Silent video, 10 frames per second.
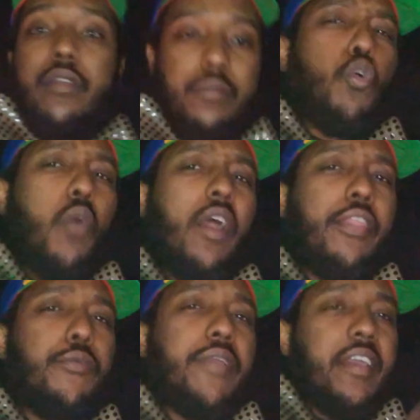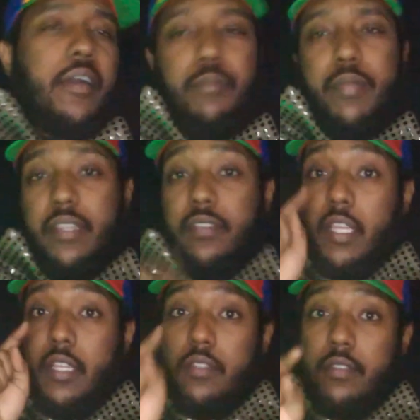So what 3 companies
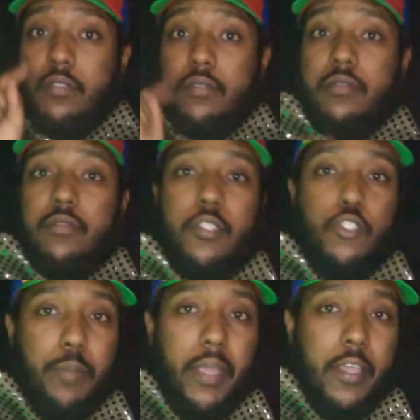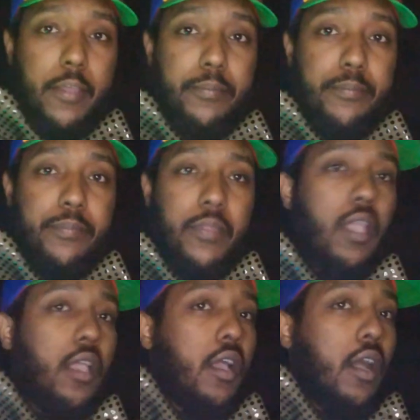did you pick?
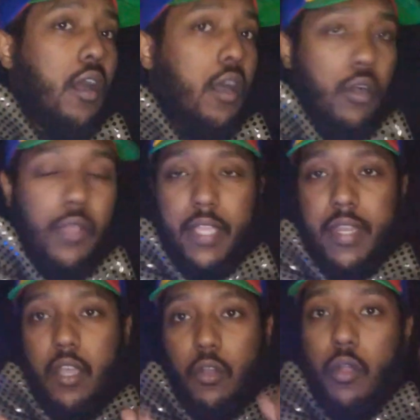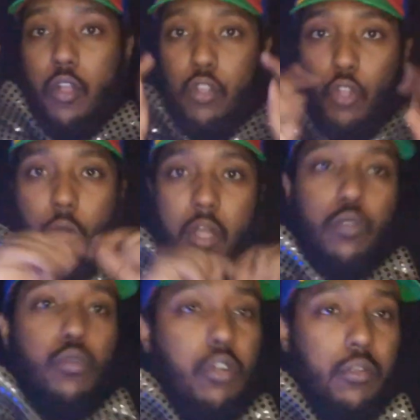Okay, now go on
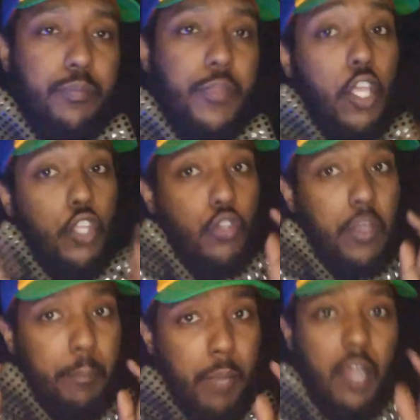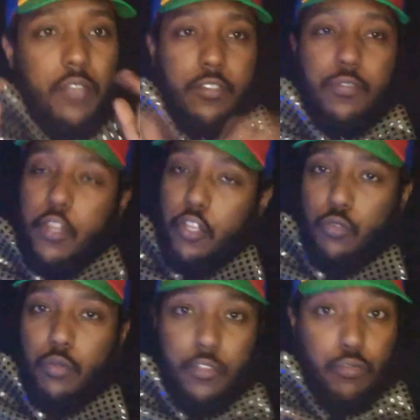Google. You can pause this video
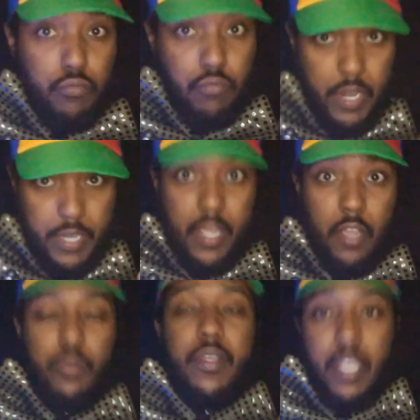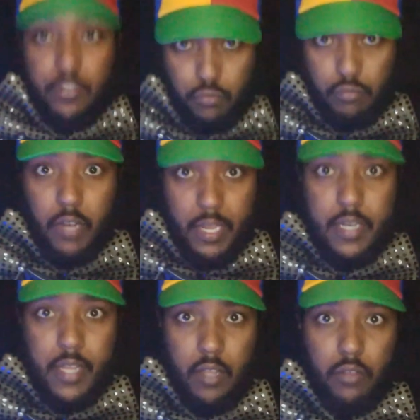and do this right now. Yes,
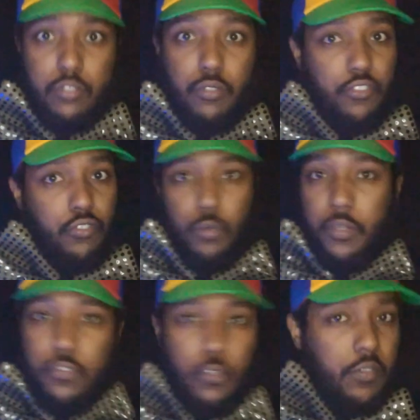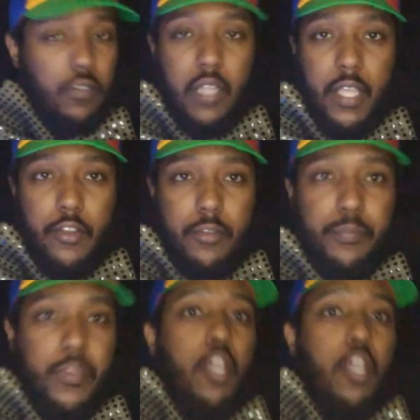right now, so there's no excuses later.